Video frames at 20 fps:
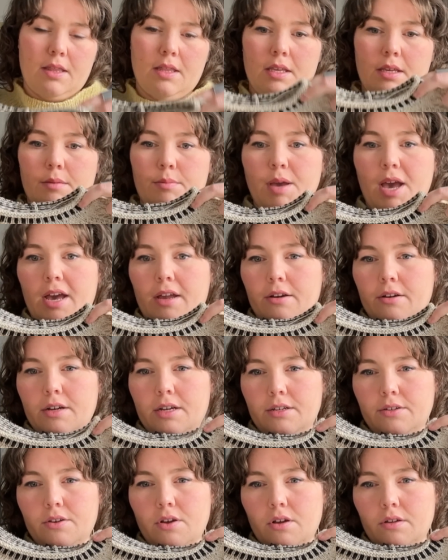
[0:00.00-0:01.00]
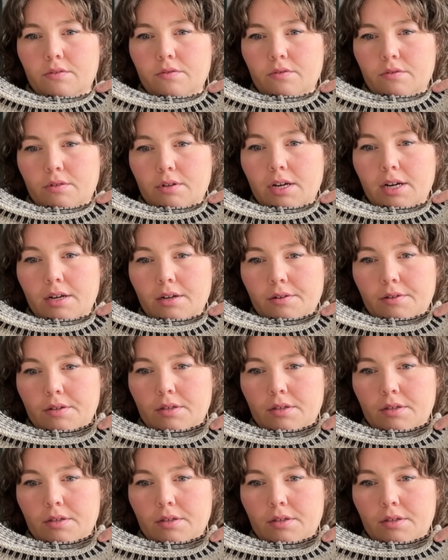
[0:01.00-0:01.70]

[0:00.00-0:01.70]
the pattern had called for.